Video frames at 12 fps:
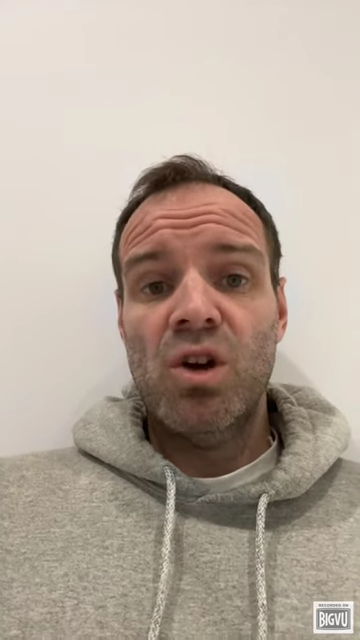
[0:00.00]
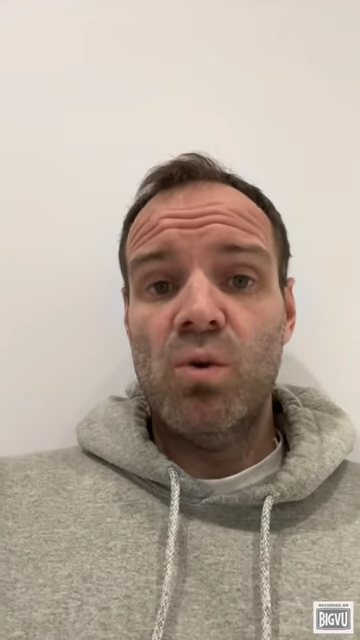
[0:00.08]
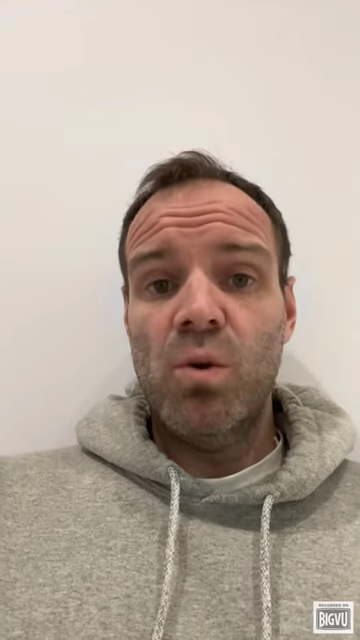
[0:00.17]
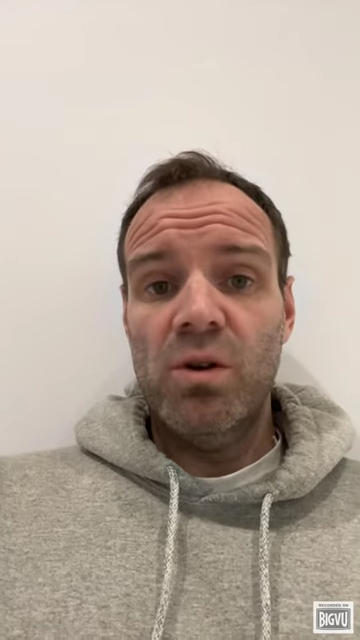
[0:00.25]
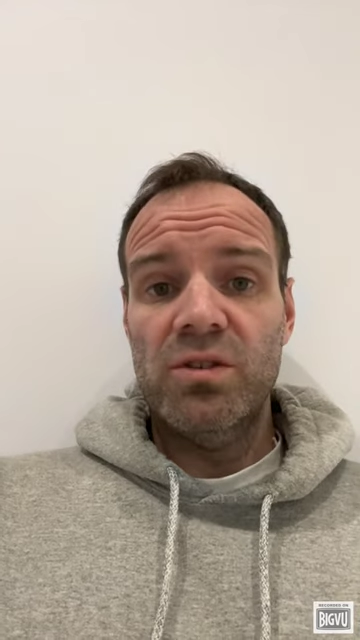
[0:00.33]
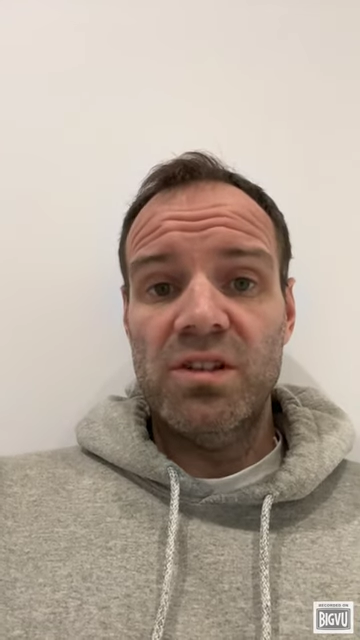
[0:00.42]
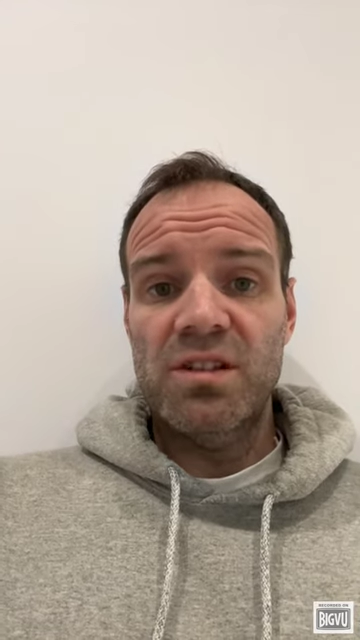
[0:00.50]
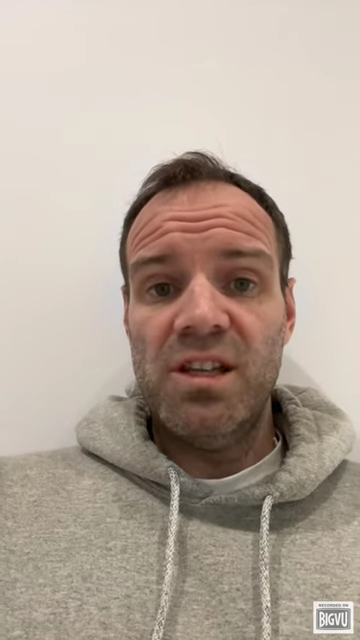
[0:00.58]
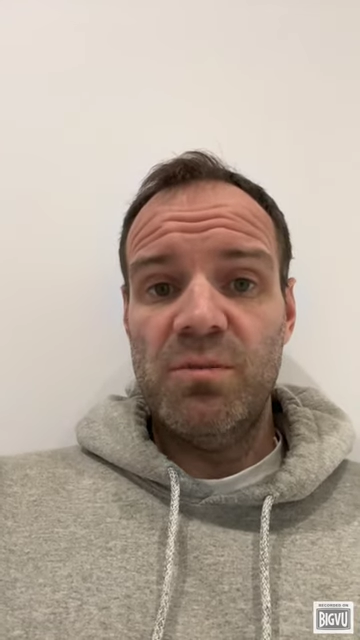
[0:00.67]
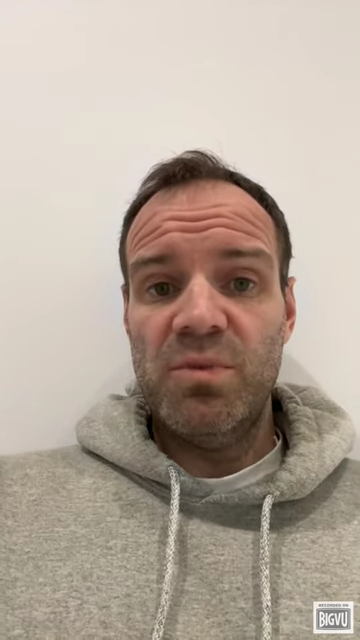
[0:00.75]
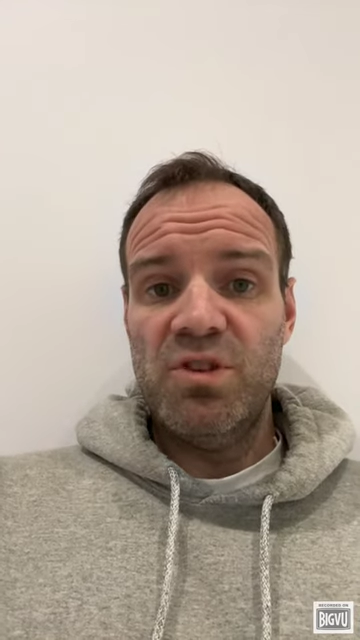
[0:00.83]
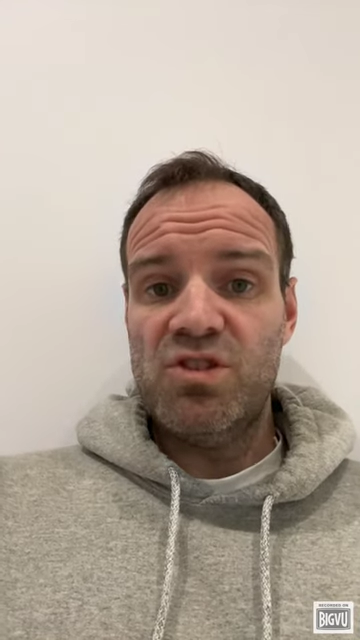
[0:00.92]
quality
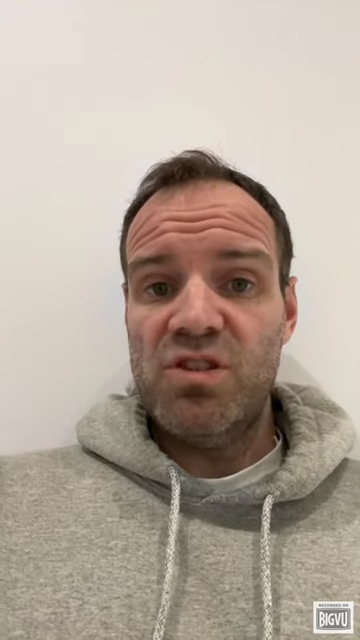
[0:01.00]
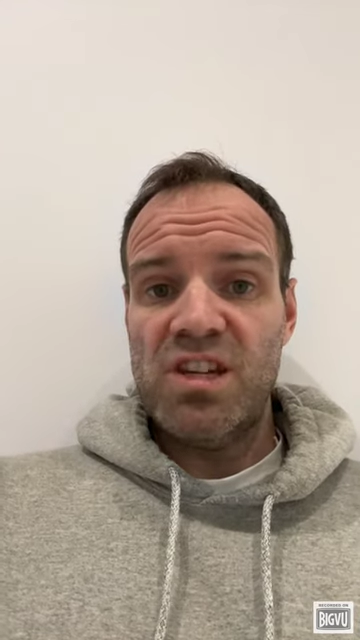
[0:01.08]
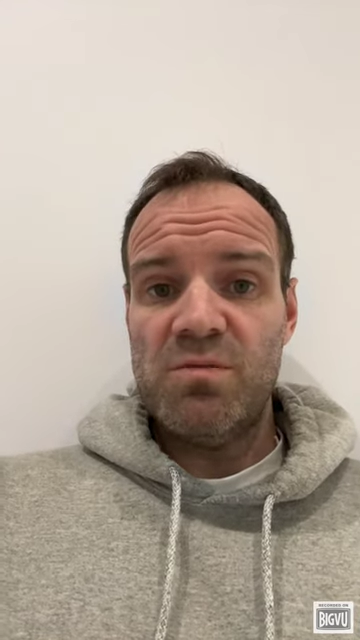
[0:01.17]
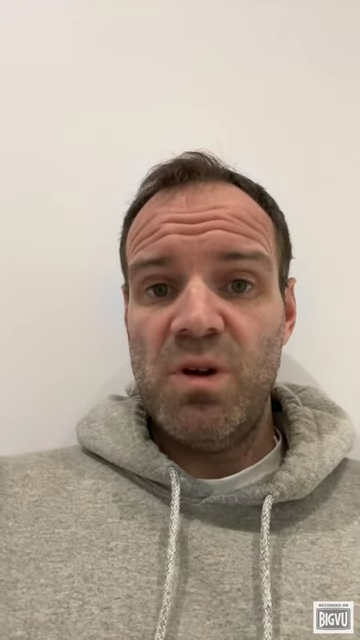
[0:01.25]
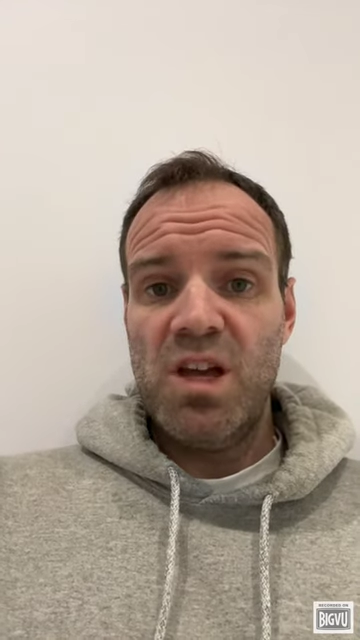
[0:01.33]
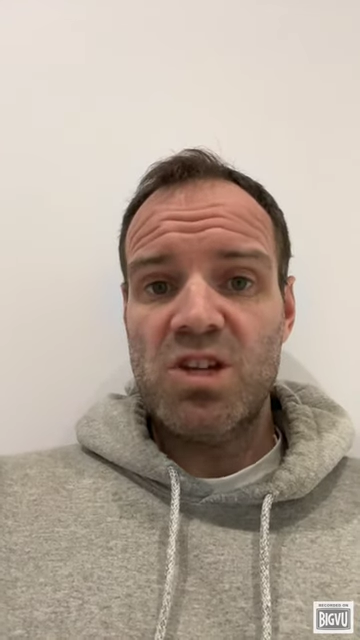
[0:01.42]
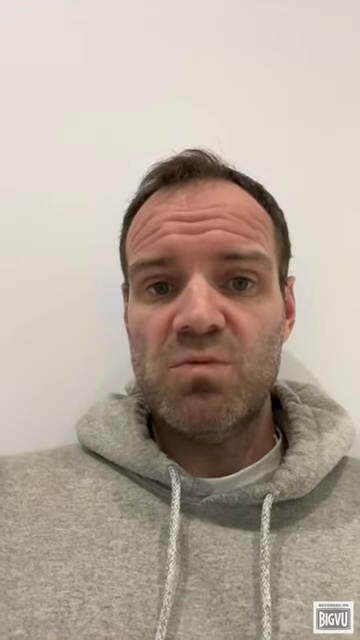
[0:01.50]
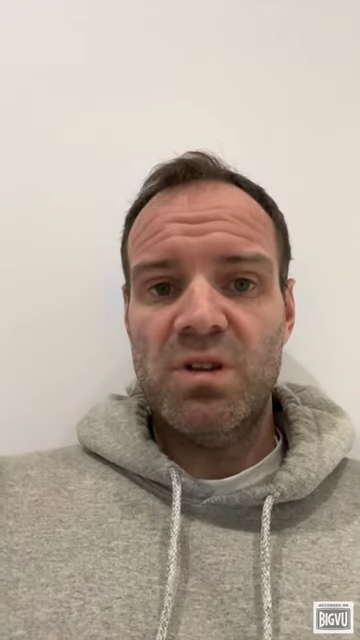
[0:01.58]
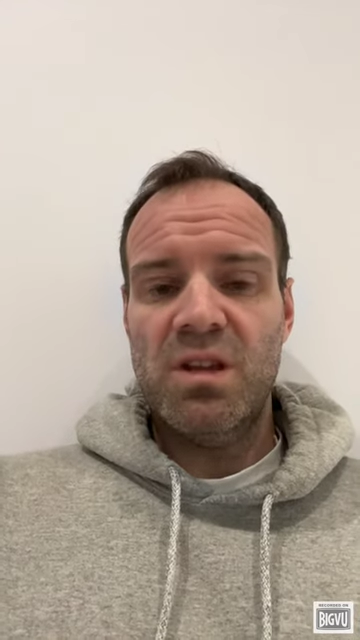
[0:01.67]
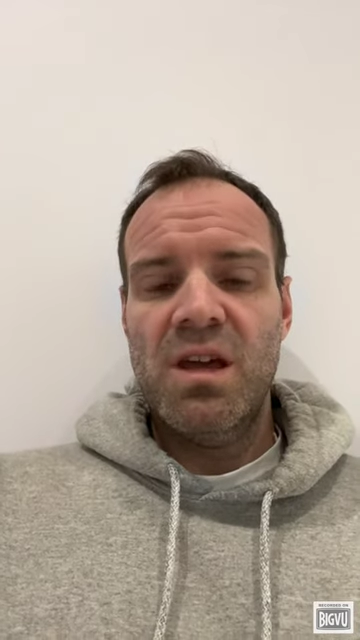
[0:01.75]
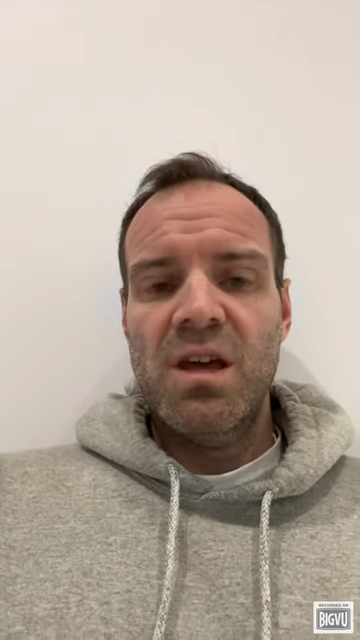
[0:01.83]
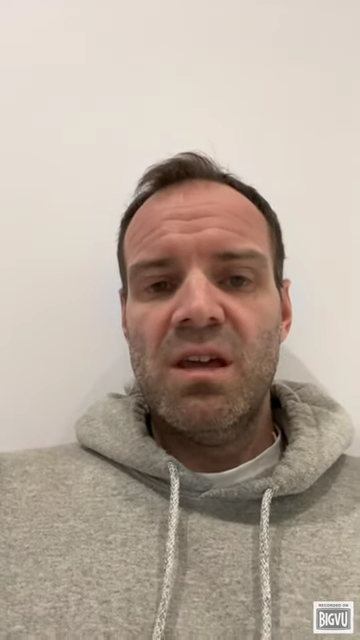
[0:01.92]
sleep, and stress management